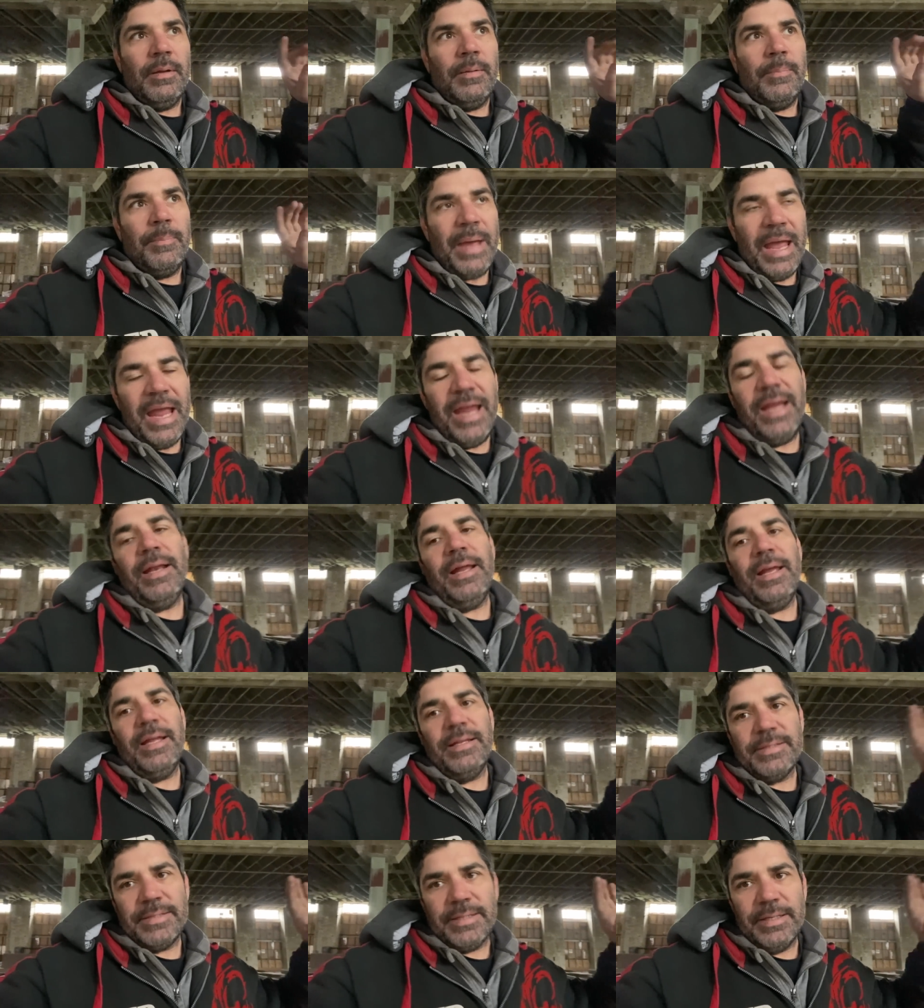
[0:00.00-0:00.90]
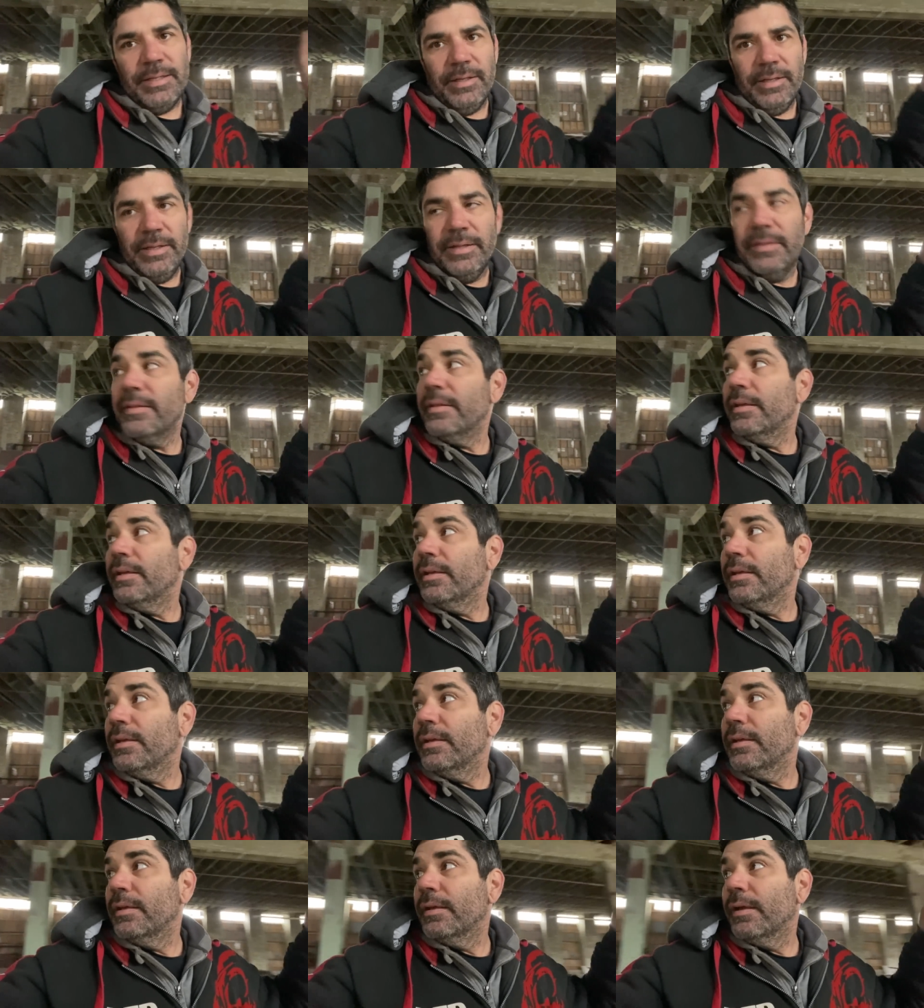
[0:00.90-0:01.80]
paint and seal in
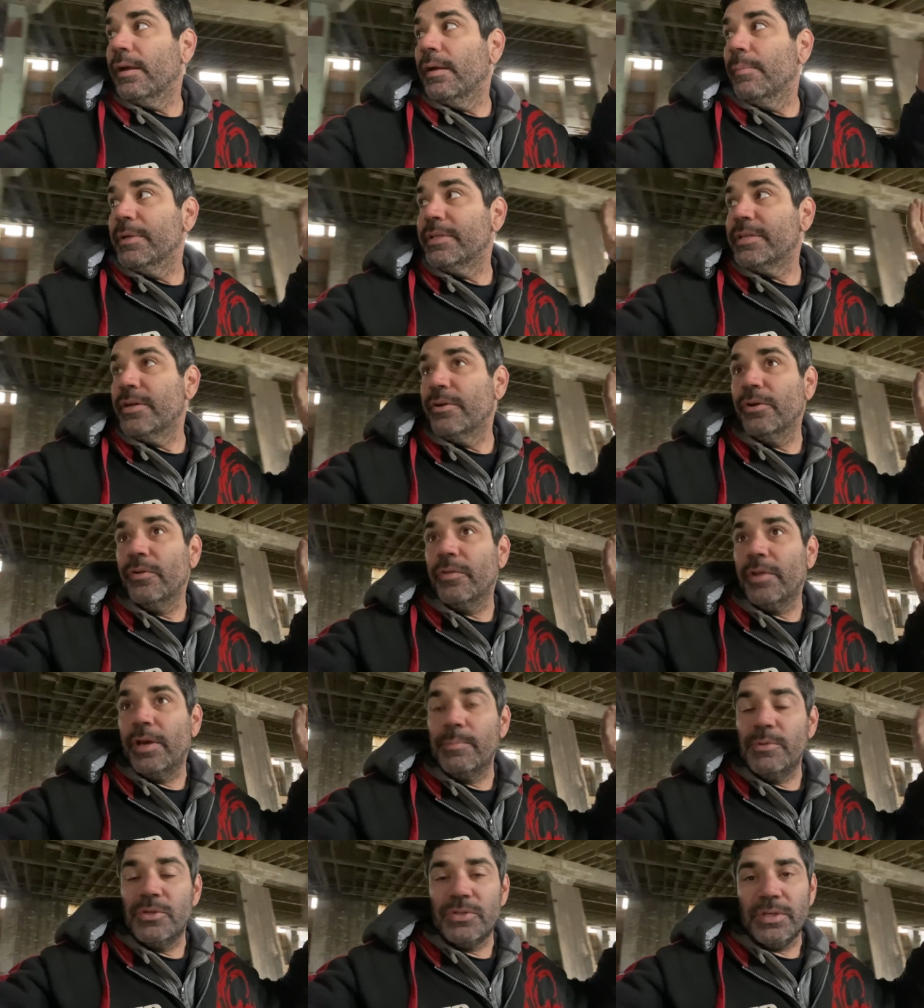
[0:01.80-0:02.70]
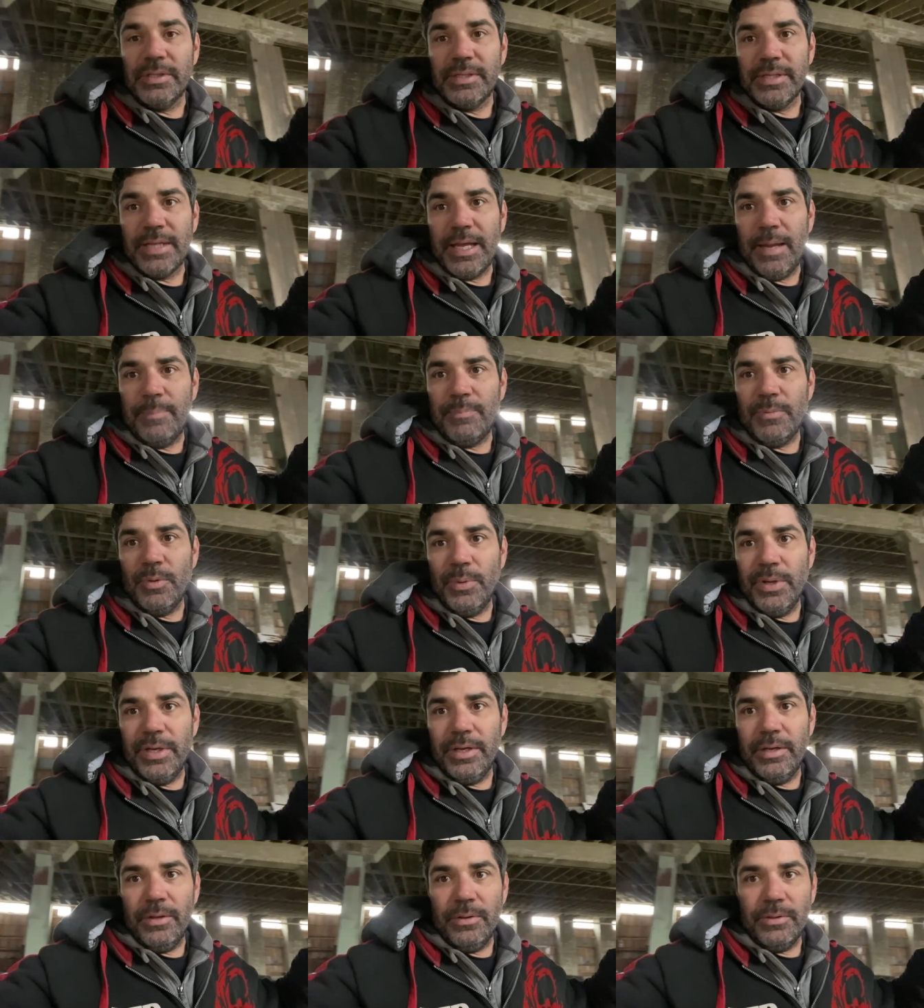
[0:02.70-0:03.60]
the uh, material that I'm using to cap the
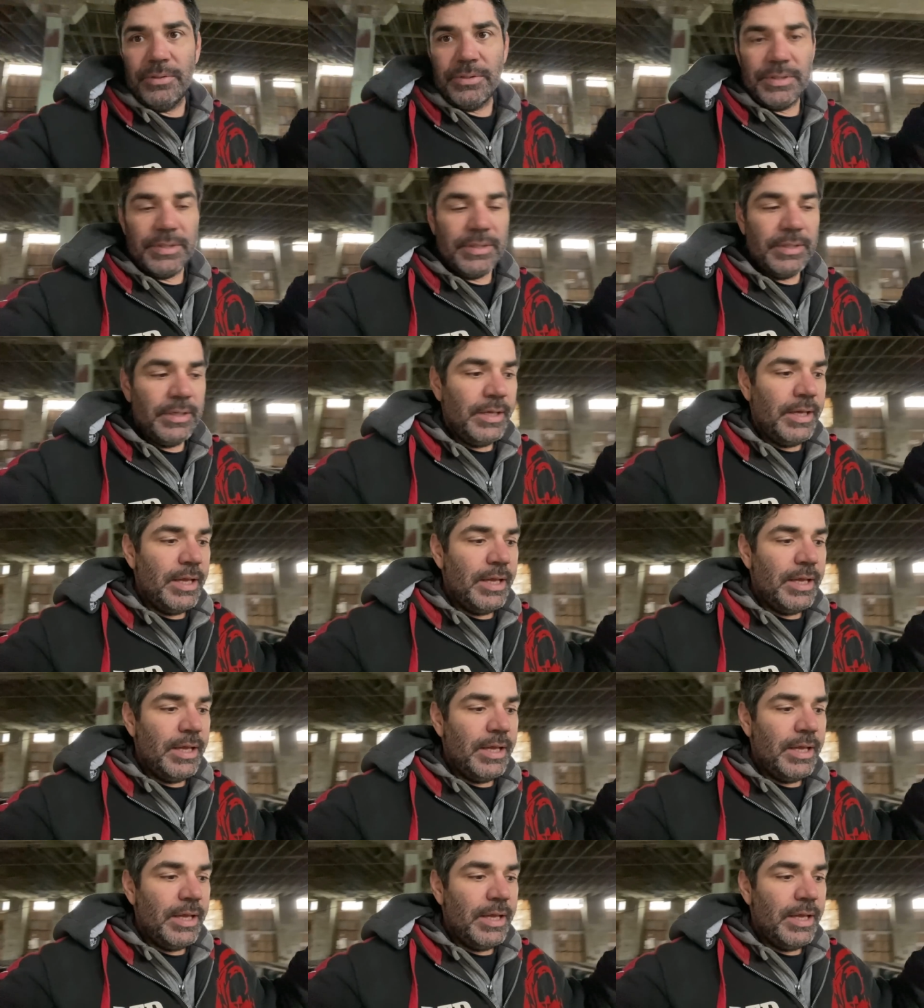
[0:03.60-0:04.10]
windows.